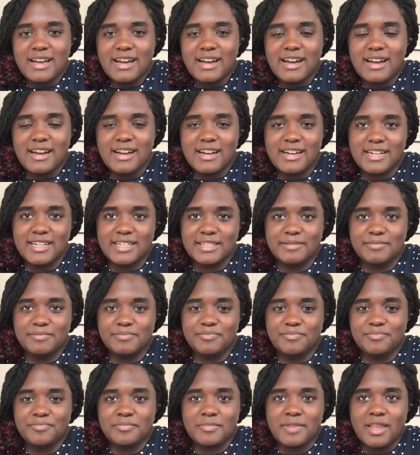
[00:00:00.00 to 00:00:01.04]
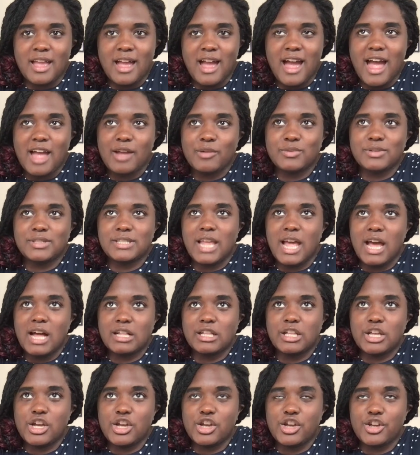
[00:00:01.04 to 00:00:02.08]
I would
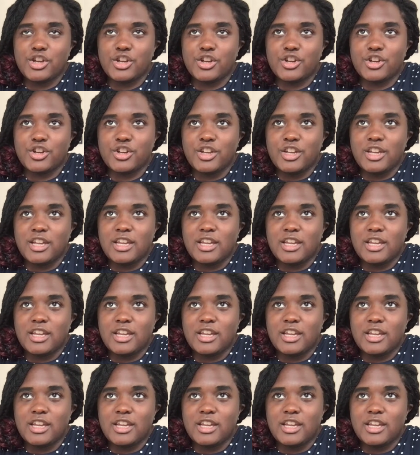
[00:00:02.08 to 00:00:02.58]
tell her,